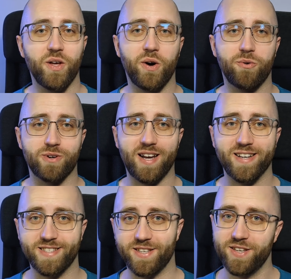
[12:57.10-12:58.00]

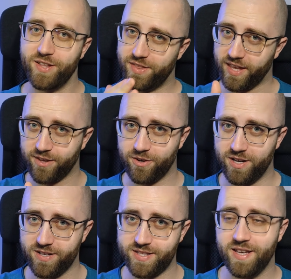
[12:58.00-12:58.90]
Alright, thank you a
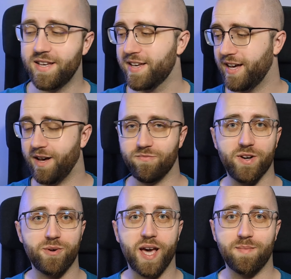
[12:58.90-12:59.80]
lot. I'm
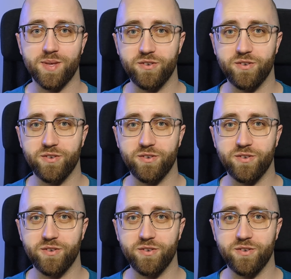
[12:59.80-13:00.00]
very happy